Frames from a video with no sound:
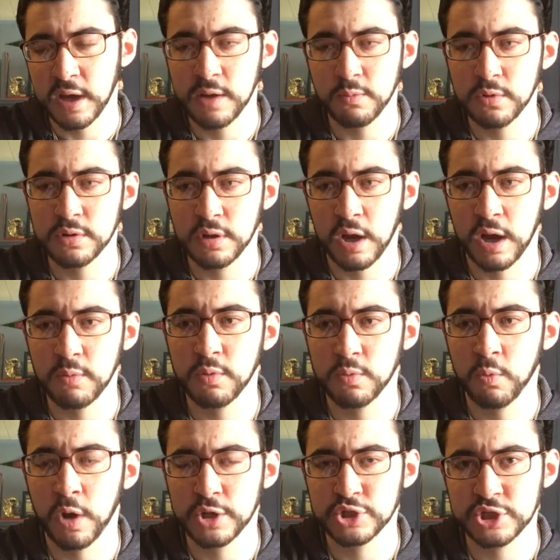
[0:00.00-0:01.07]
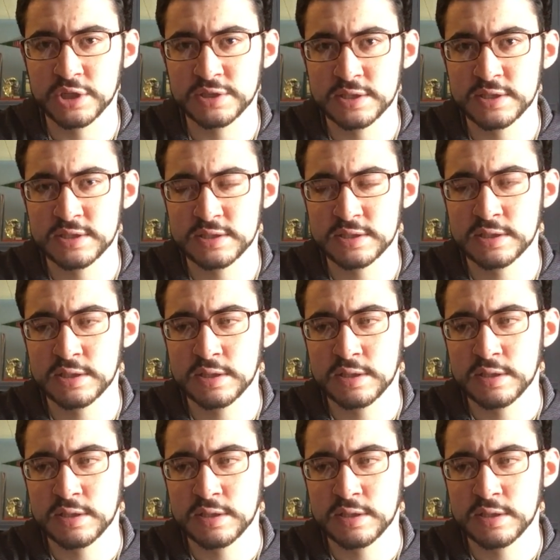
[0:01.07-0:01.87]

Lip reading: I would want justice